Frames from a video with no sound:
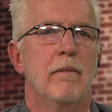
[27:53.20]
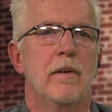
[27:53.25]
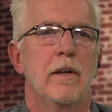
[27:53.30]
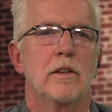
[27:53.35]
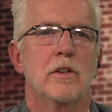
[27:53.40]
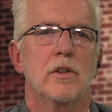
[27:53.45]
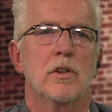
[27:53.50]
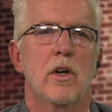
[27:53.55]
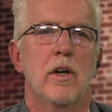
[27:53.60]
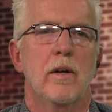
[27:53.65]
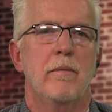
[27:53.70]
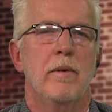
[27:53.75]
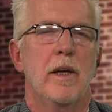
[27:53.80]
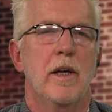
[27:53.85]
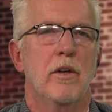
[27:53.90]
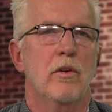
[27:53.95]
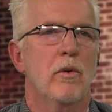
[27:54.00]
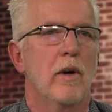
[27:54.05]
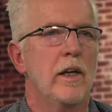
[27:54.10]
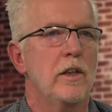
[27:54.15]
it's going to
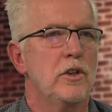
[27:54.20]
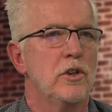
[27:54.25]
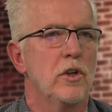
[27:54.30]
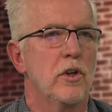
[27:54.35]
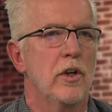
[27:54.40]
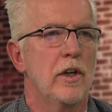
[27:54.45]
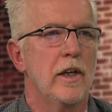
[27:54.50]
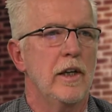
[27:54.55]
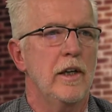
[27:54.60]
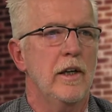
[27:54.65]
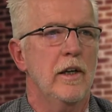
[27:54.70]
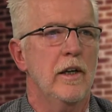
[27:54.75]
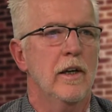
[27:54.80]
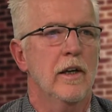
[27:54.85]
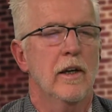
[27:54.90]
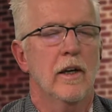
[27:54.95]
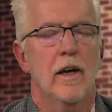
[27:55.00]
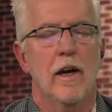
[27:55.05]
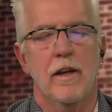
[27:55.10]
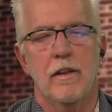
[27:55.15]
be a great journey.
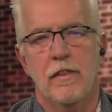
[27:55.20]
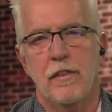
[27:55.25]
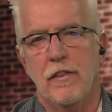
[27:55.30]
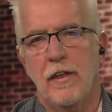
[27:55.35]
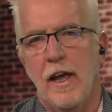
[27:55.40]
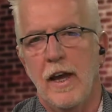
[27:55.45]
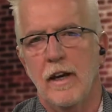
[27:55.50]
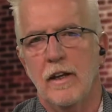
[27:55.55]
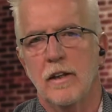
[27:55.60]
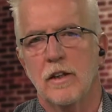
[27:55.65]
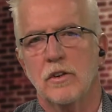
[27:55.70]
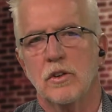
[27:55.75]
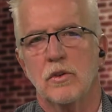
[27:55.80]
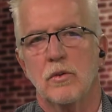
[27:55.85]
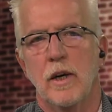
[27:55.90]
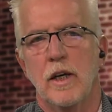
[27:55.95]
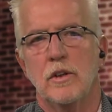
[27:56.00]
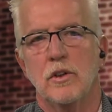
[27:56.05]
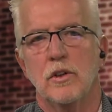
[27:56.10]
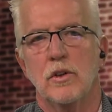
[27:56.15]
I thank this
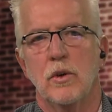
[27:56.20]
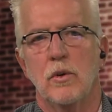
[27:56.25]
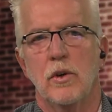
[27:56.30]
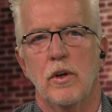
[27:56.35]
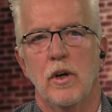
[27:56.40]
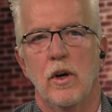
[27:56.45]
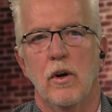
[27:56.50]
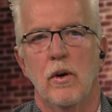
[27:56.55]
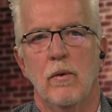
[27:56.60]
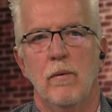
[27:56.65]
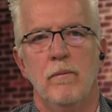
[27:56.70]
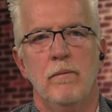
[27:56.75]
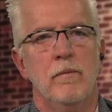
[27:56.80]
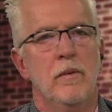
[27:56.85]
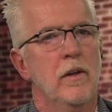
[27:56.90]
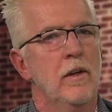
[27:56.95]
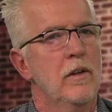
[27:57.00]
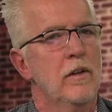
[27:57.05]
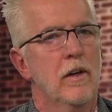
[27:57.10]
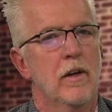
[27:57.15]
great studio,
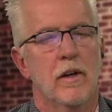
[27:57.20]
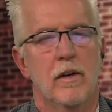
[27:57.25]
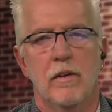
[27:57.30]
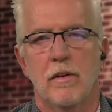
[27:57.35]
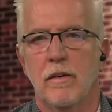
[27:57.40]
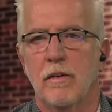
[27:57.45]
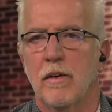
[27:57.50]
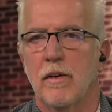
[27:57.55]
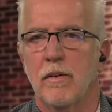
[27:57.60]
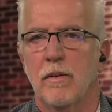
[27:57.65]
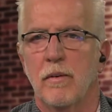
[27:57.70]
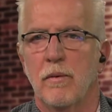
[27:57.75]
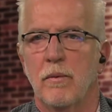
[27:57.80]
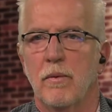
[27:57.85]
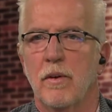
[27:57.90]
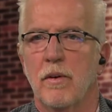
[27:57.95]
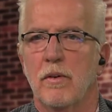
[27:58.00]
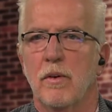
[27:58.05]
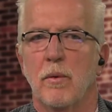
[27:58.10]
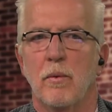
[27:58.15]
the
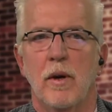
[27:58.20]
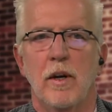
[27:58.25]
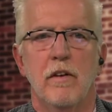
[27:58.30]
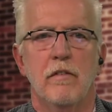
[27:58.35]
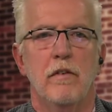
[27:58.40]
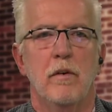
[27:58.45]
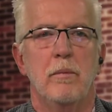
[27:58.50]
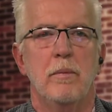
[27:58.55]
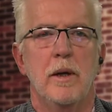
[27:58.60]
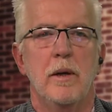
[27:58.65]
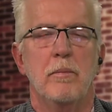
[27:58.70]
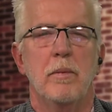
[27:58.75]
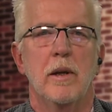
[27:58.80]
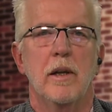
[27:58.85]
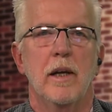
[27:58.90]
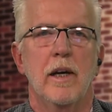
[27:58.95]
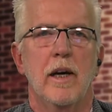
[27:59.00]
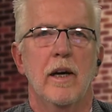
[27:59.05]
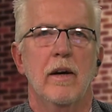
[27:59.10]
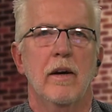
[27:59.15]
wonderful
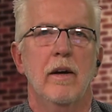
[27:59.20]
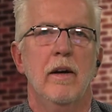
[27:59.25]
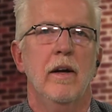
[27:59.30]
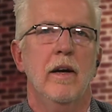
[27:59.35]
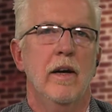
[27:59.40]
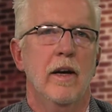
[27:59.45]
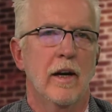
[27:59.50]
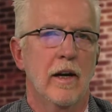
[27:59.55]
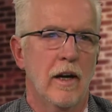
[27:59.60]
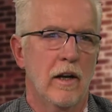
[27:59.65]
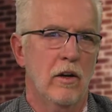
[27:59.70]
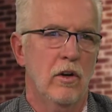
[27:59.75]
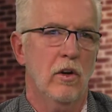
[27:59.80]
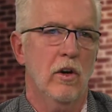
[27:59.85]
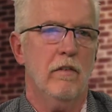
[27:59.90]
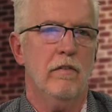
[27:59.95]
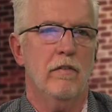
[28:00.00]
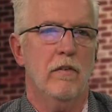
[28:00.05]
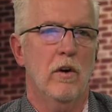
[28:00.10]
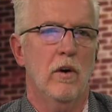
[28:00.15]
people here, and I
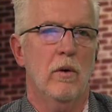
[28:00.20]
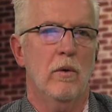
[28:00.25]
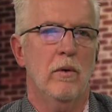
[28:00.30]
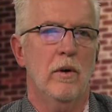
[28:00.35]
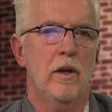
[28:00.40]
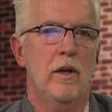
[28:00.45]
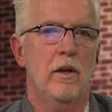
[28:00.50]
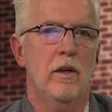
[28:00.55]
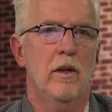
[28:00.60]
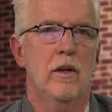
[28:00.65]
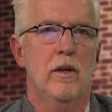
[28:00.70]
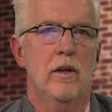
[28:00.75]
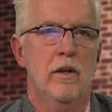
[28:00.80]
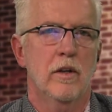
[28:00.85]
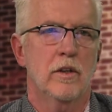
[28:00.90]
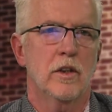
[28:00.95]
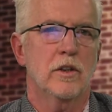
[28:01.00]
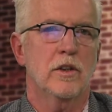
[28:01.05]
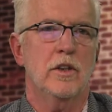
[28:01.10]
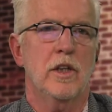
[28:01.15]
look forward
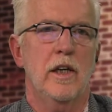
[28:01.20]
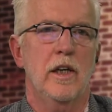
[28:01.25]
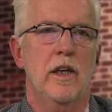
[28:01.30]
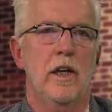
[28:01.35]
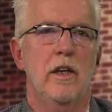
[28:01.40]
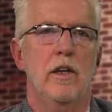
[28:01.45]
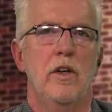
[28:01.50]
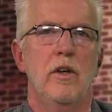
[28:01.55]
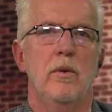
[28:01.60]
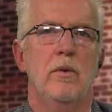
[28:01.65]
to seeing